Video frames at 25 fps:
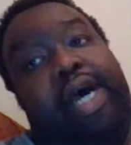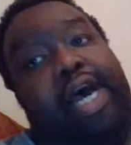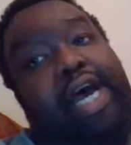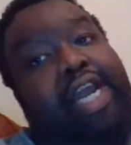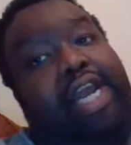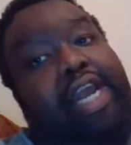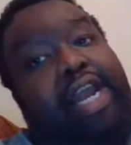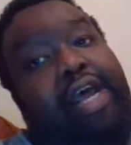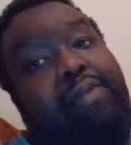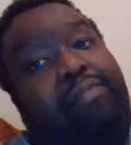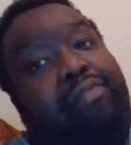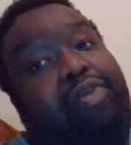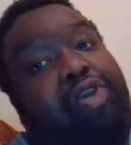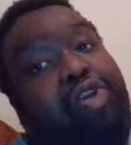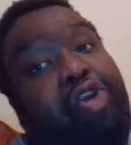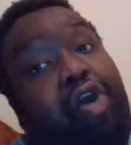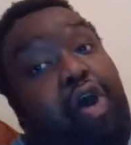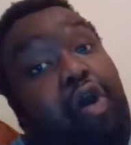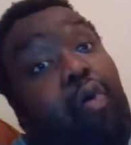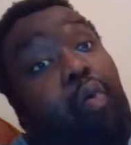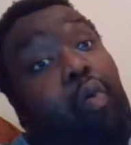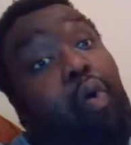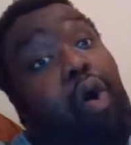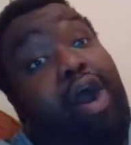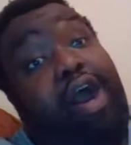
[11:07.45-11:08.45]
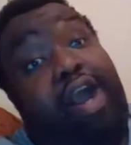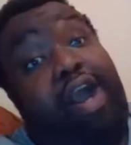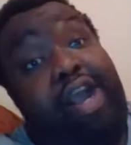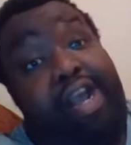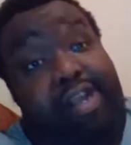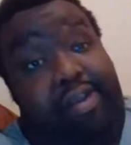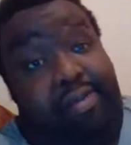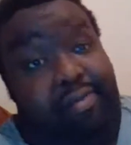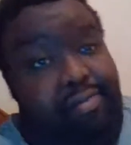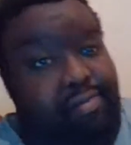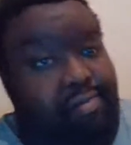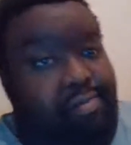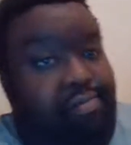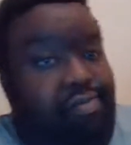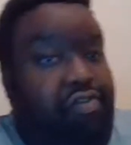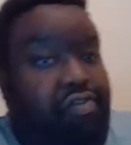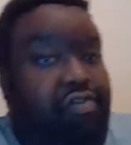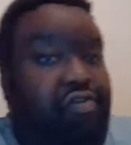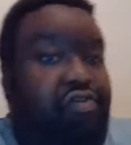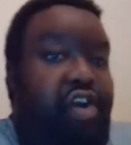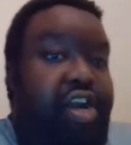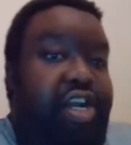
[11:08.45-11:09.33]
and let me know why you